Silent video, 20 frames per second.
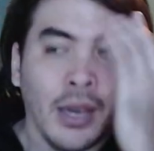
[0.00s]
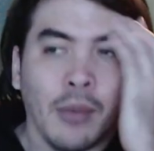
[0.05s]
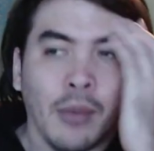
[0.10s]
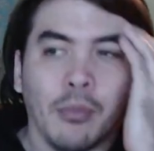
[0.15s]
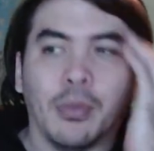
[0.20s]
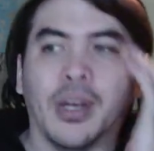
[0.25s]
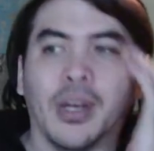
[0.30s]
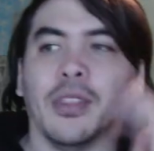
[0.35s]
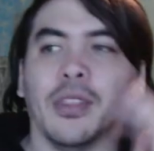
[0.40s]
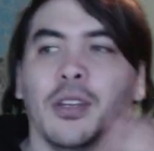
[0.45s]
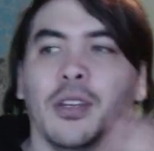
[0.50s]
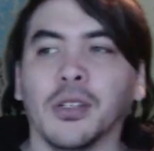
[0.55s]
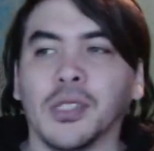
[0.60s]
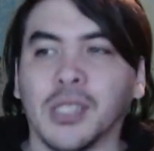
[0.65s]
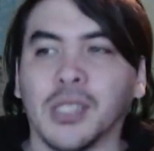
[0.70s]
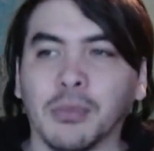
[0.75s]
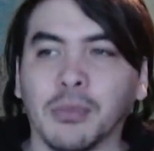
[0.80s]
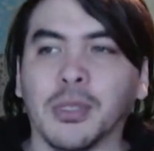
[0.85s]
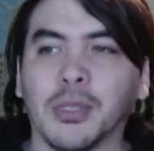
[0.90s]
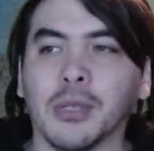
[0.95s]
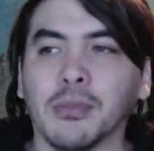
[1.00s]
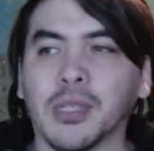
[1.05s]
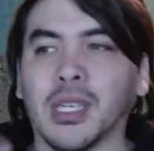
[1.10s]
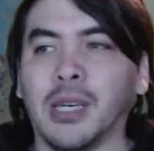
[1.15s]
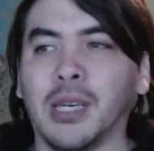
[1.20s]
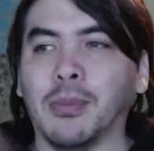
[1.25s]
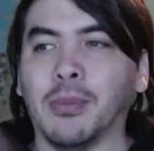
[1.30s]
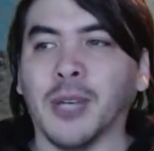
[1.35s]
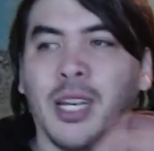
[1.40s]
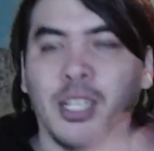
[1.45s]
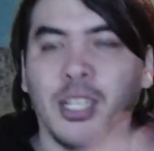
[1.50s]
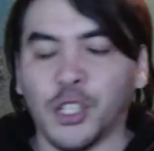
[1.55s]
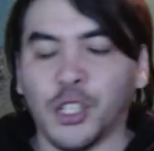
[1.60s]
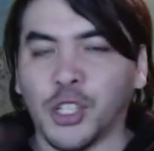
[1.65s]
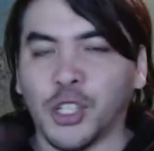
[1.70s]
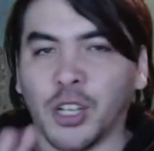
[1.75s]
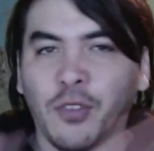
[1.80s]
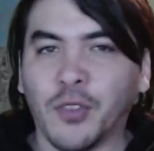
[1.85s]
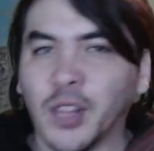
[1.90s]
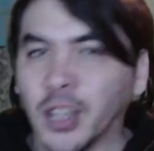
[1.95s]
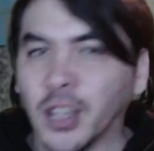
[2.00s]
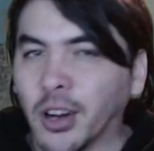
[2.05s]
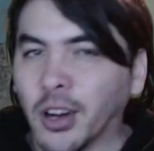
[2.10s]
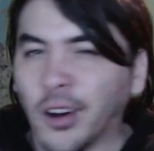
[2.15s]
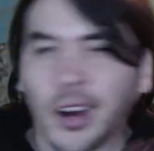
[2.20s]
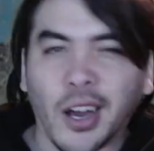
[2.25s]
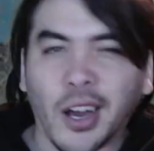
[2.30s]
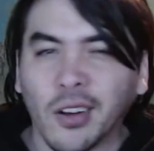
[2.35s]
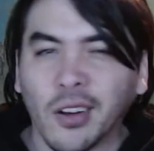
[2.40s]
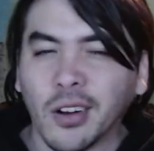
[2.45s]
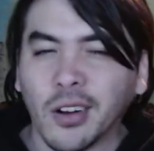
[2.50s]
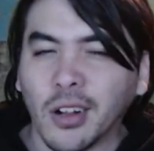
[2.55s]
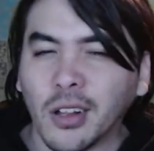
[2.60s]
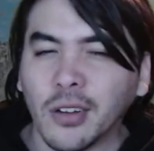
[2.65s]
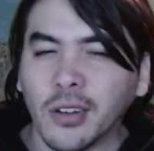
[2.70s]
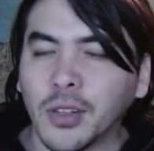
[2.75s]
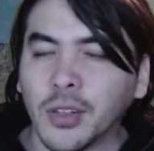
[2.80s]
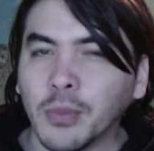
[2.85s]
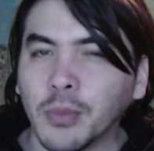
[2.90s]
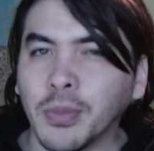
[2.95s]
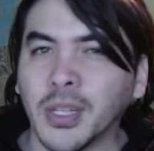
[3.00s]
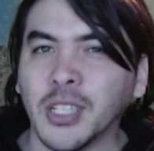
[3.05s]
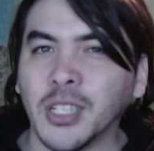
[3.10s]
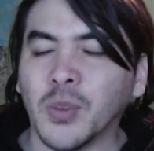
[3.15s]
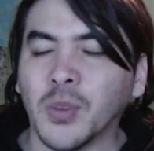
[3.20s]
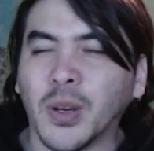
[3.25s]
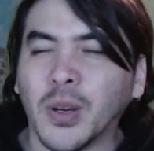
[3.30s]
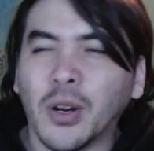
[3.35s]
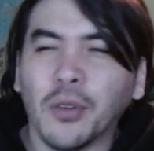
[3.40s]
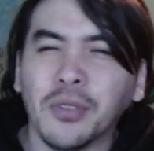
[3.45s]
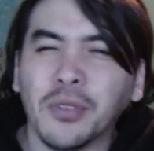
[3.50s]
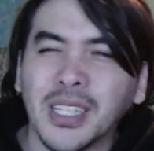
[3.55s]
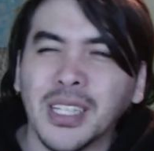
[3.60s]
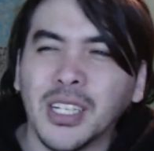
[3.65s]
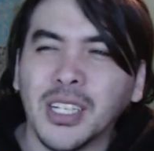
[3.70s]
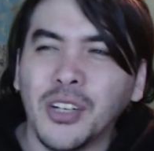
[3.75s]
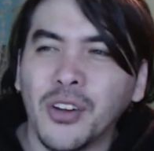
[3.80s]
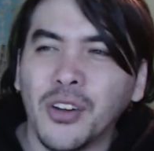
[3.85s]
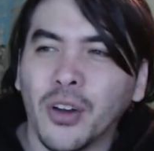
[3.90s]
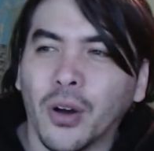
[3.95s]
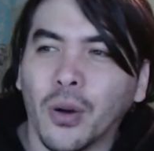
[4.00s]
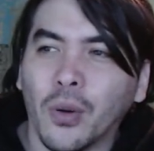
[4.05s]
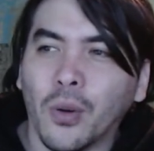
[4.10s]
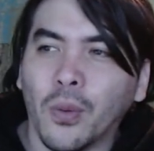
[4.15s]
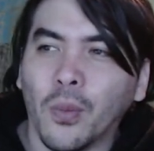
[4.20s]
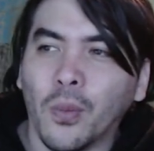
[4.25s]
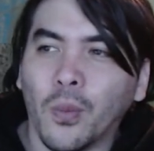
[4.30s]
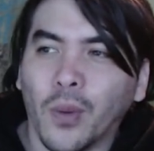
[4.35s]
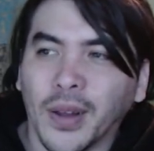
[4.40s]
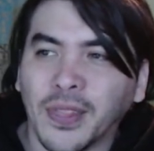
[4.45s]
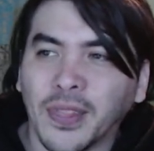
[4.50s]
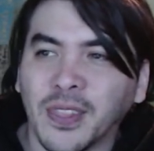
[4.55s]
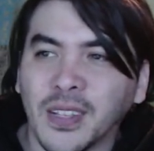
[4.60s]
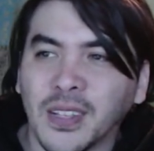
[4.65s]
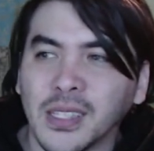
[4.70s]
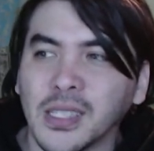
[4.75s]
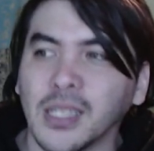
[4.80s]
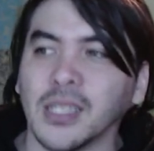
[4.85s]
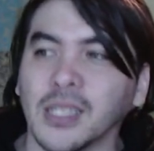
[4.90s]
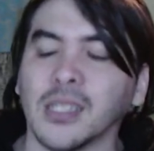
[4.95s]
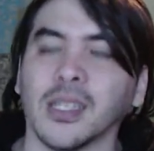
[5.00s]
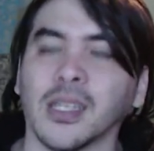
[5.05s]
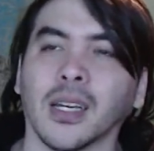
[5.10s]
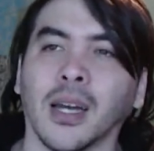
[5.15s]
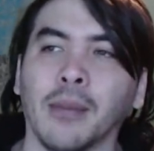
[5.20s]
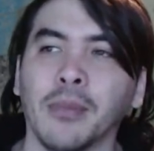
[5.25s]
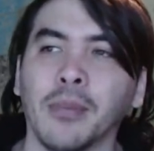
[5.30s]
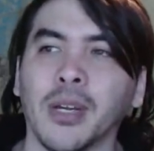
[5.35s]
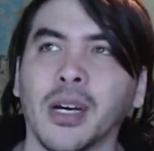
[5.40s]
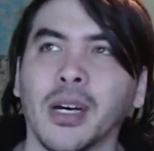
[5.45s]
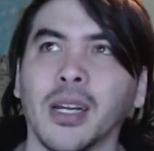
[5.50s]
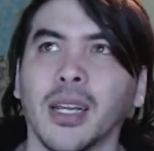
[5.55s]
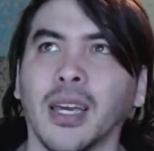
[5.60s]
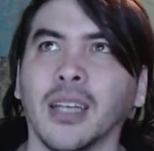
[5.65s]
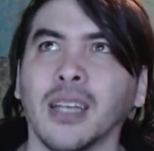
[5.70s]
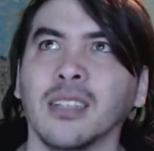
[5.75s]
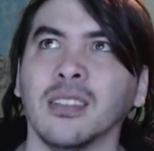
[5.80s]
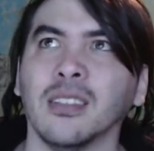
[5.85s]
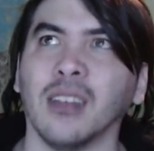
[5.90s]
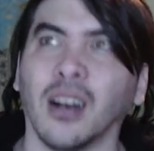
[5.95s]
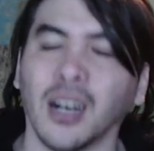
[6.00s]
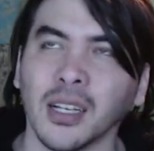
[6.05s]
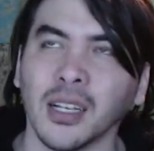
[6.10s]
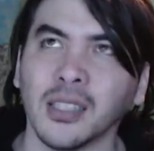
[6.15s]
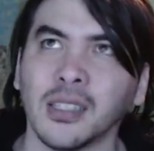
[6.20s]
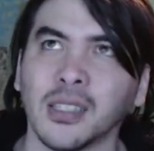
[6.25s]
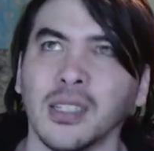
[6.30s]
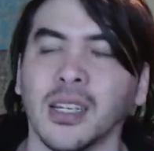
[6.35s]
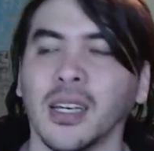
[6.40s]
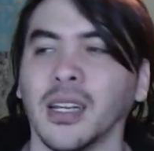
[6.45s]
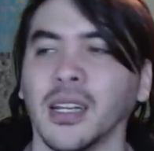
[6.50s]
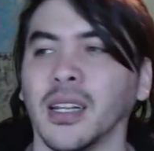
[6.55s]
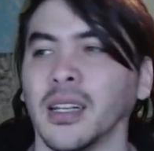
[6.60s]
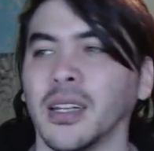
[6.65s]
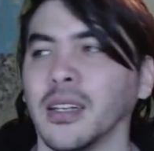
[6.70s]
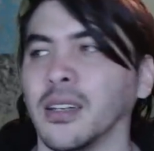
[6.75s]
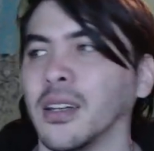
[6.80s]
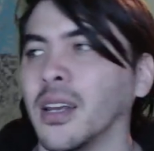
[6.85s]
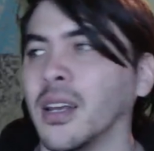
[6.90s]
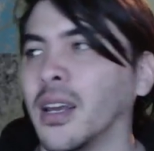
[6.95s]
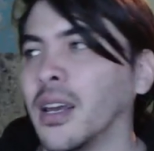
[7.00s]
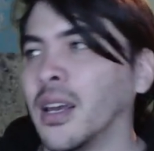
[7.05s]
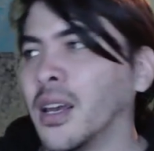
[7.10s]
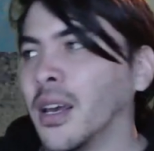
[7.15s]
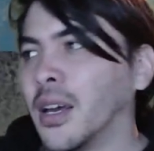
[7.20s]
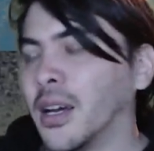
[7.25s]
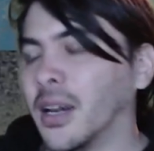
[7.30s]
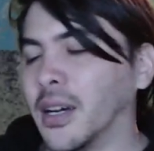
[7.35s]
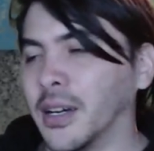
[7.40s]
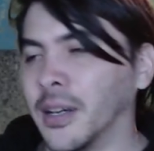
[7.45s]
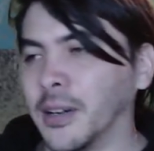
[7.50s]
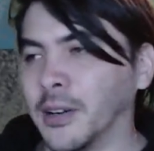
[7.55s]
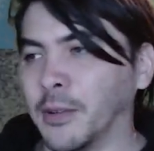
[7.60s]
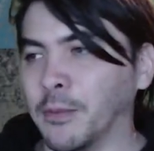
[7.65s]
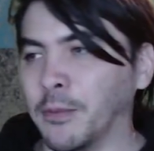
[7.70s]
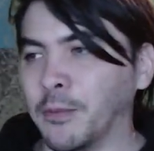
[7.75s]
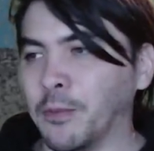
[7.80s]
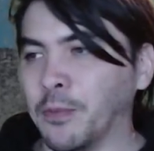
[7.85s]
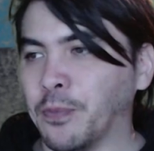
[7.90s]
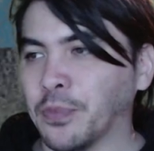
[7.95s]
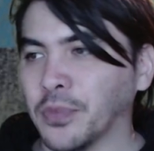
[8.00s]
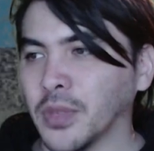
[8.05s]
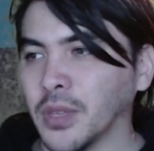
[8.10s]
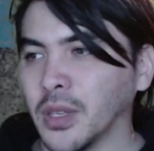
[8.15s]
but those symptoms keep kind of shuffling around all over the place. So I don't really know what this is. Like I'm not exhausted and um